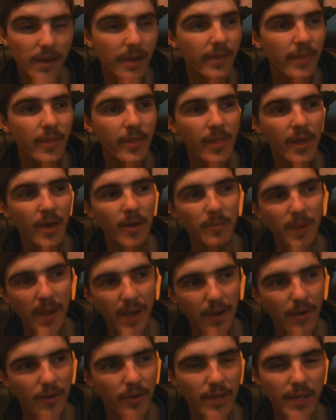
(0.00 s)
and then they were
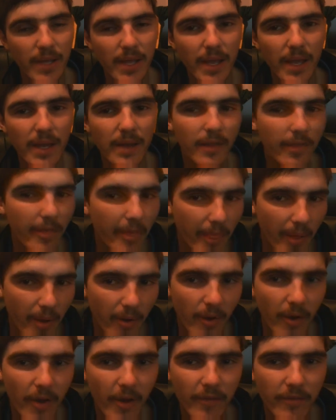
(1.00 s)
back on again, and then they
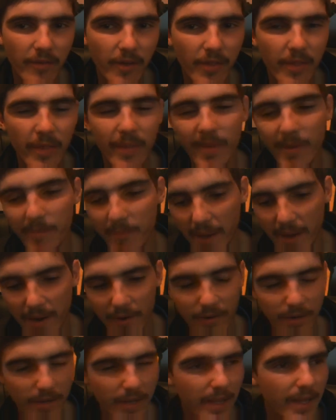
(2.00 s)
were over, then they're back
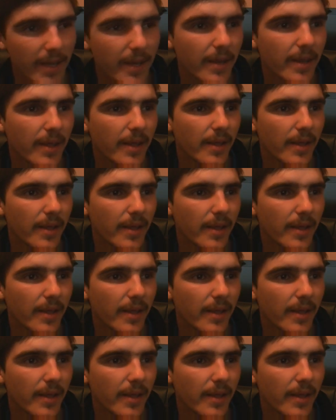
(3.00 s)
on again.